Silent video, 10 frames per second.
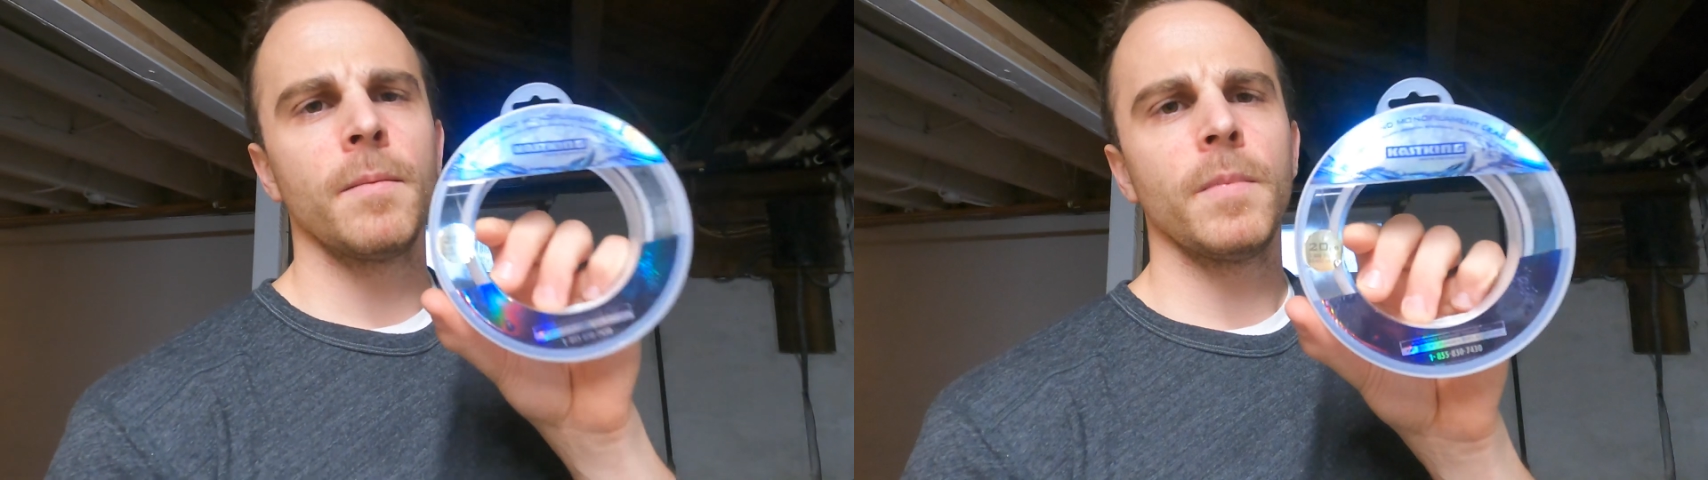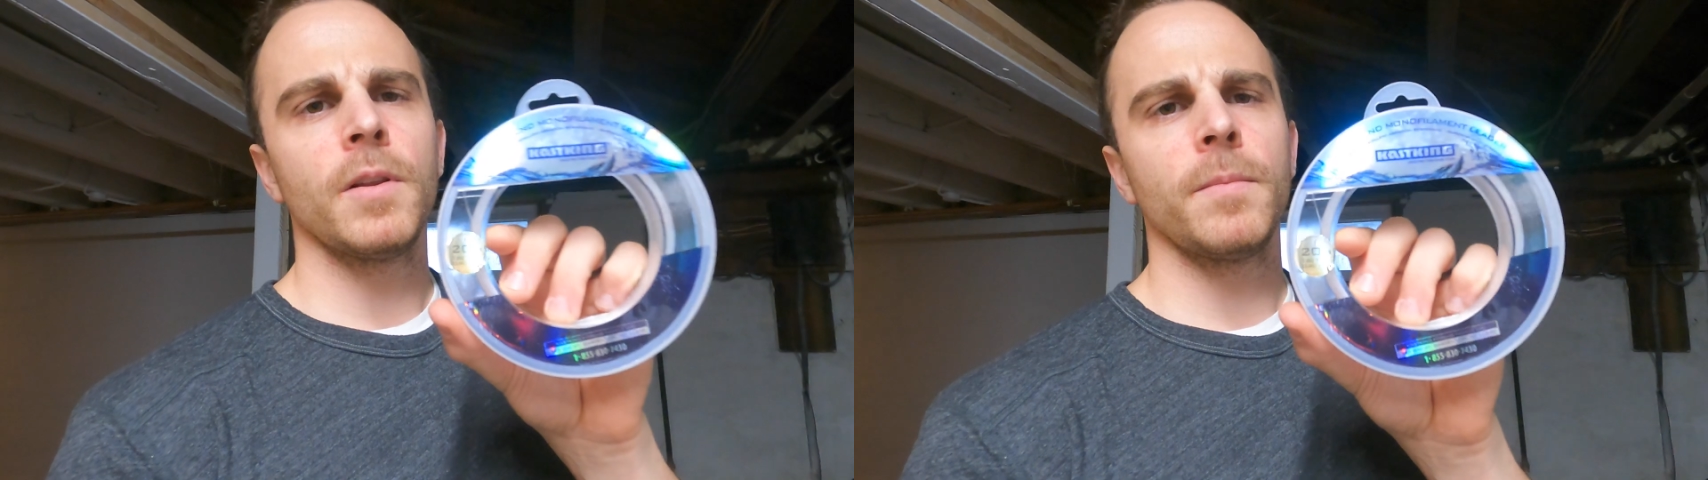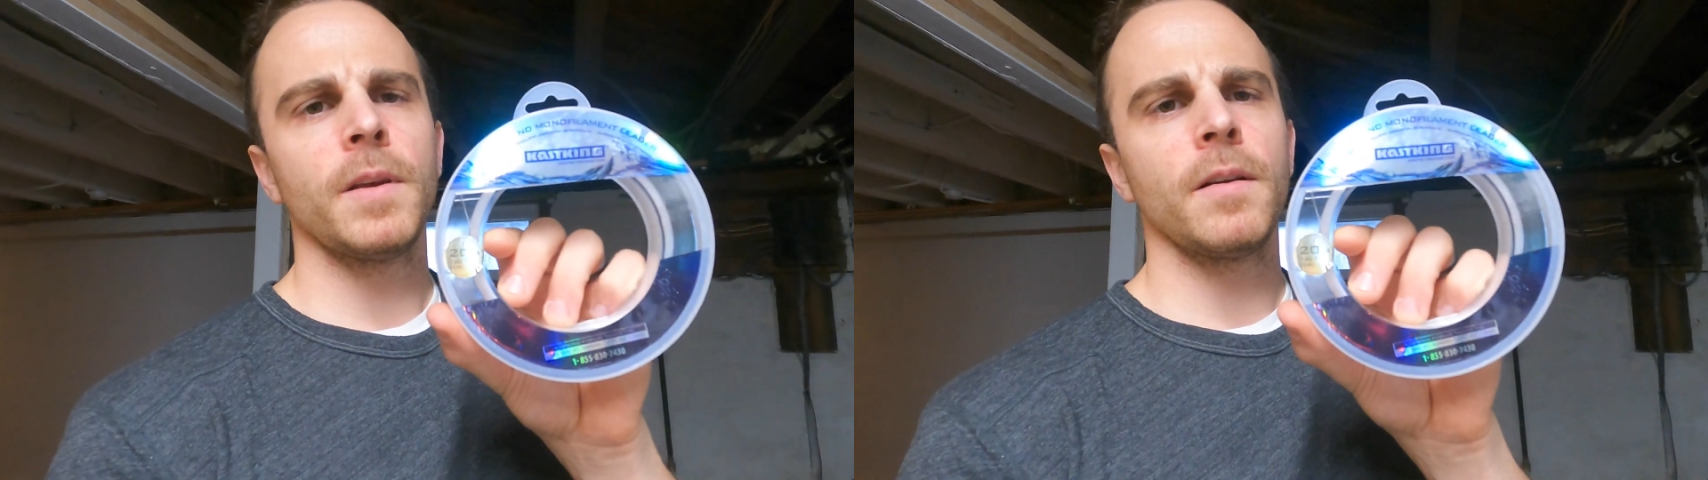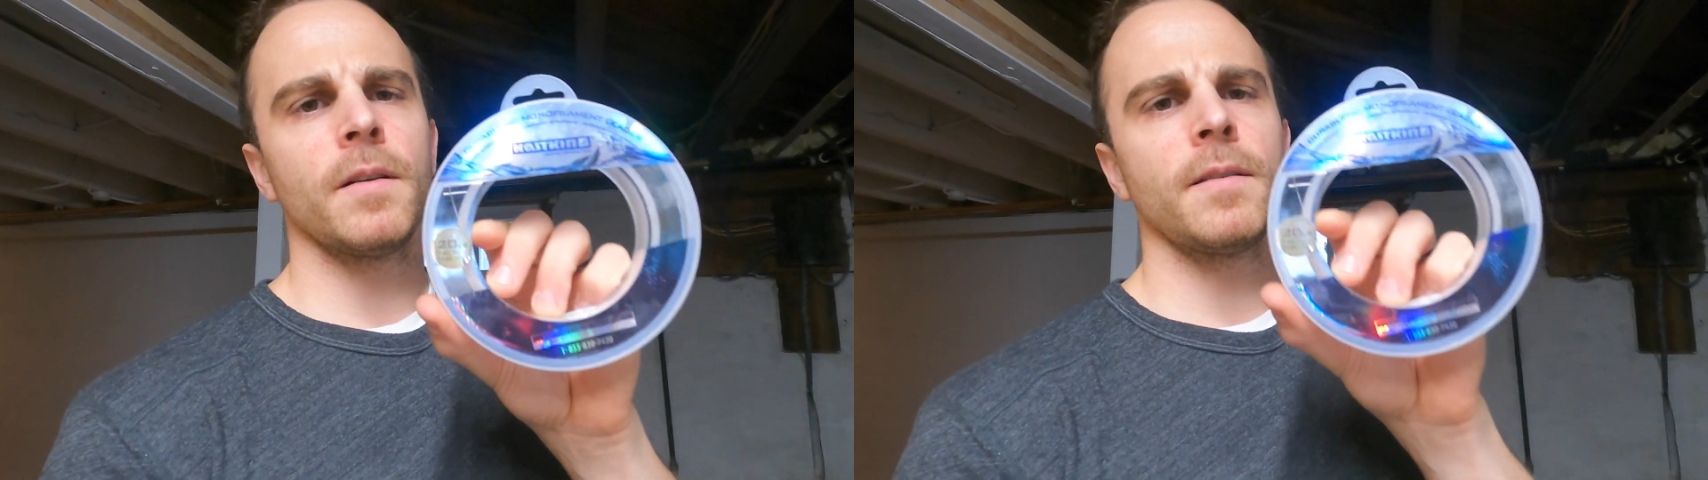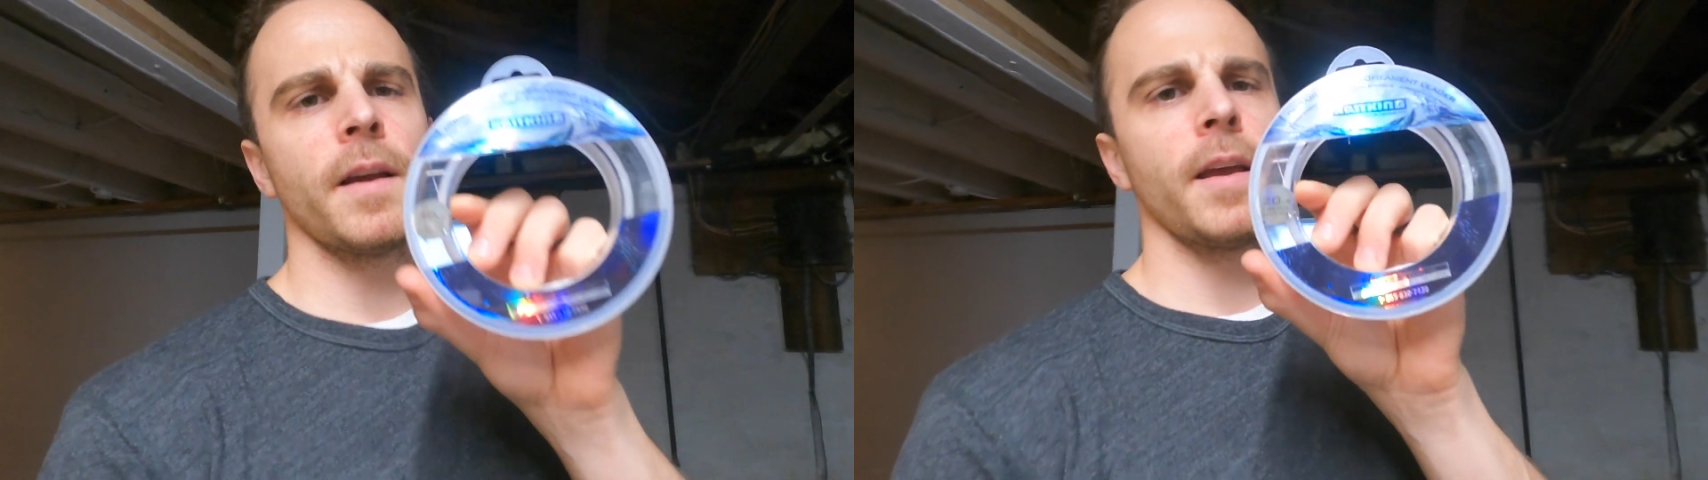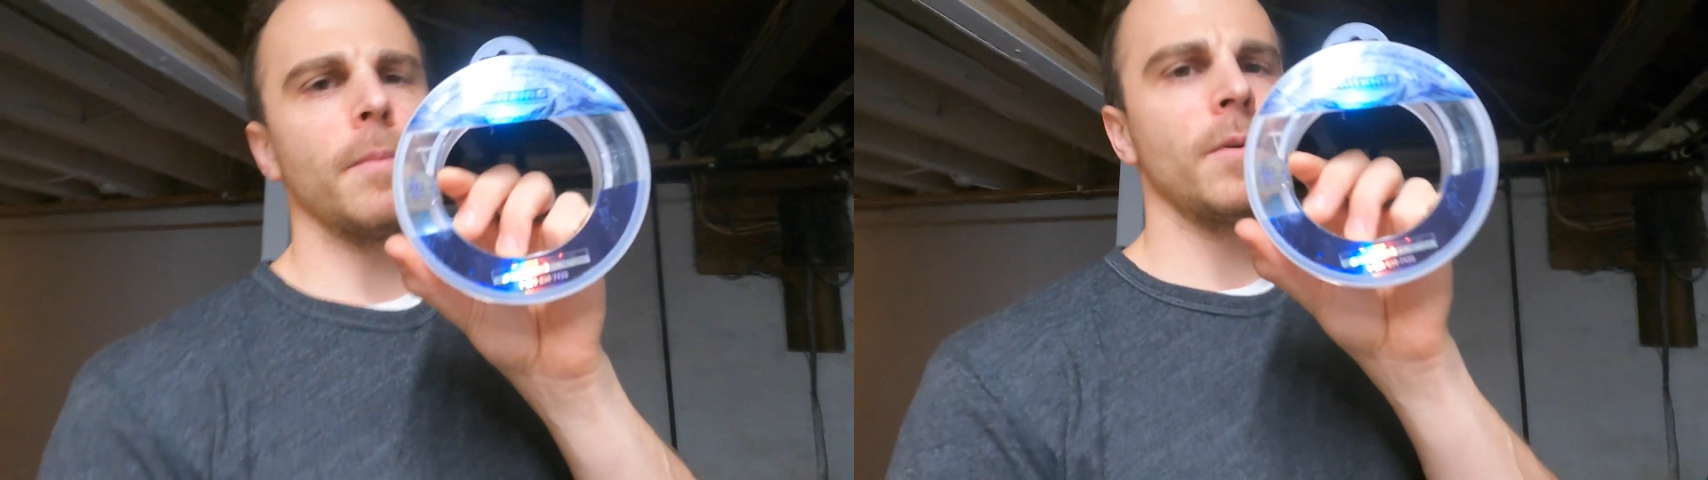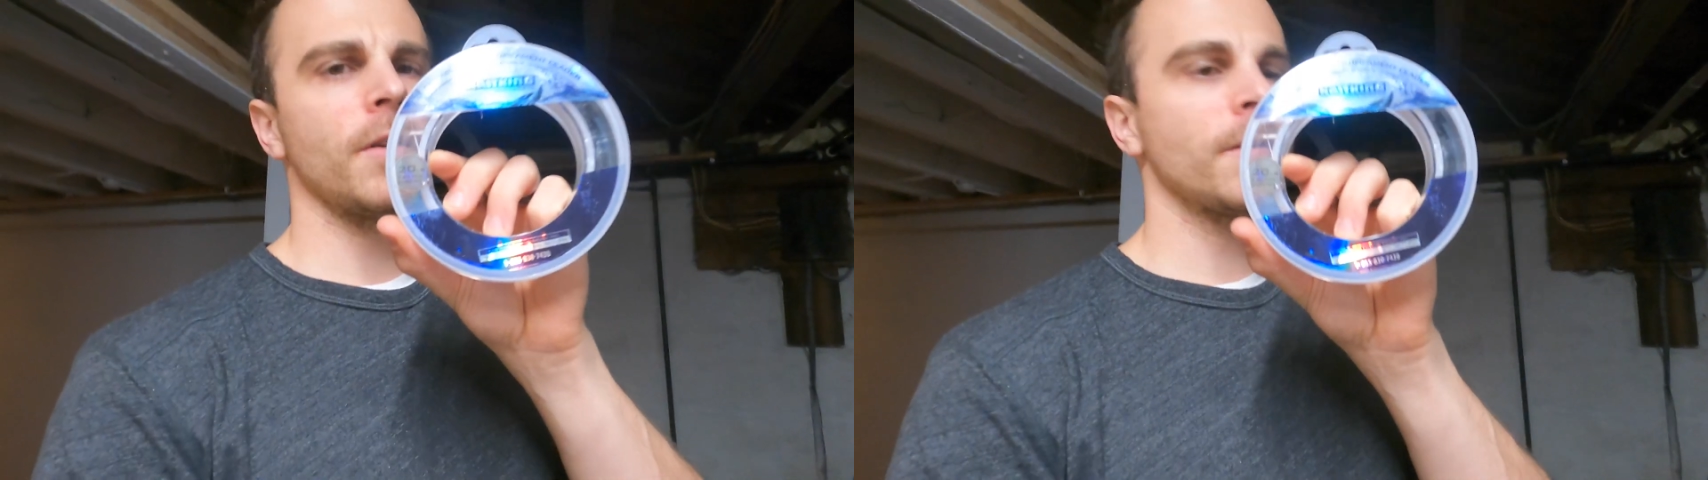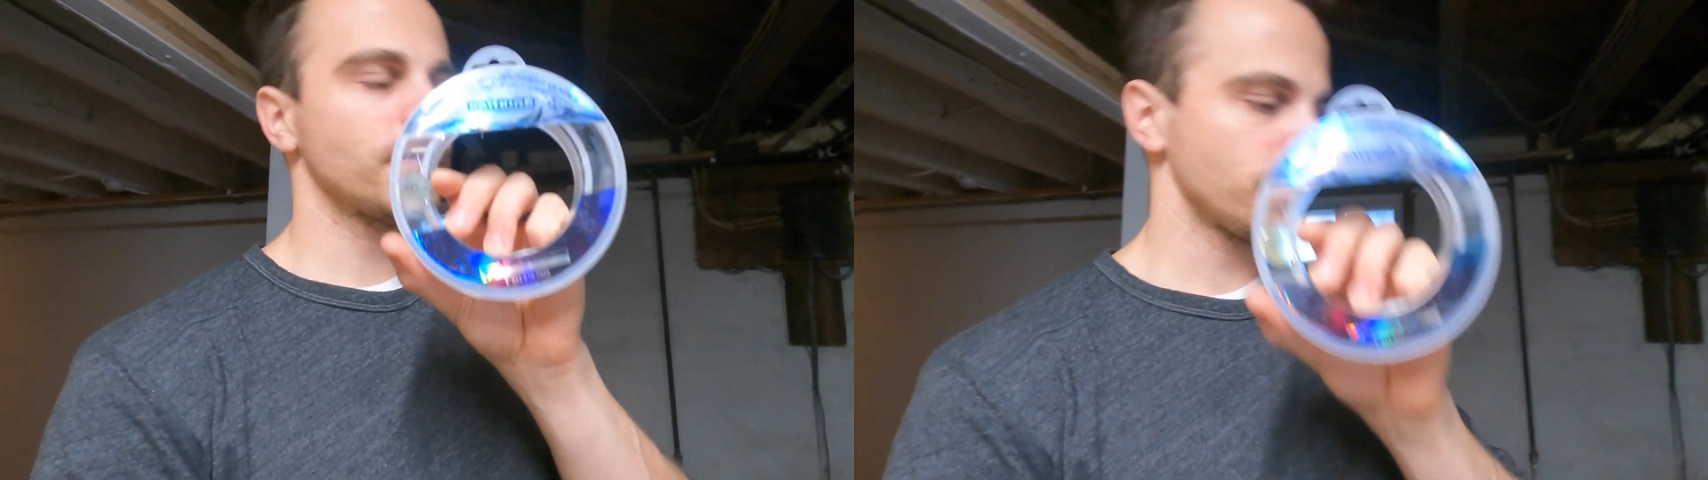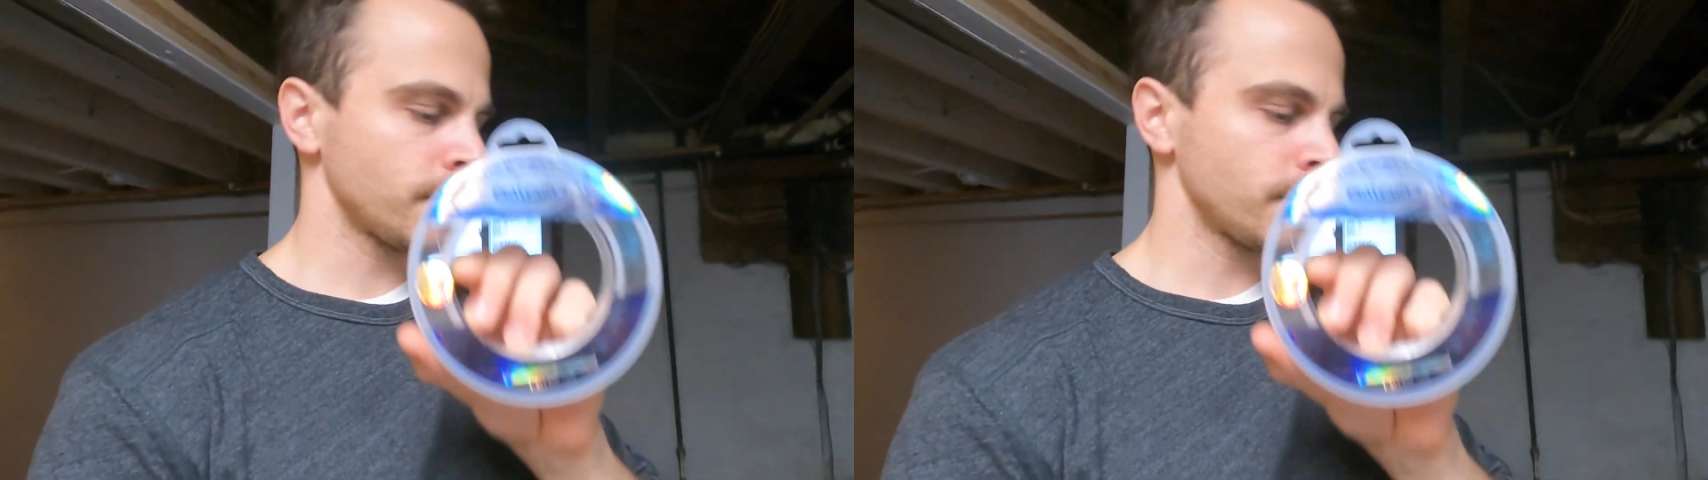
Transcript: millimeter diameter.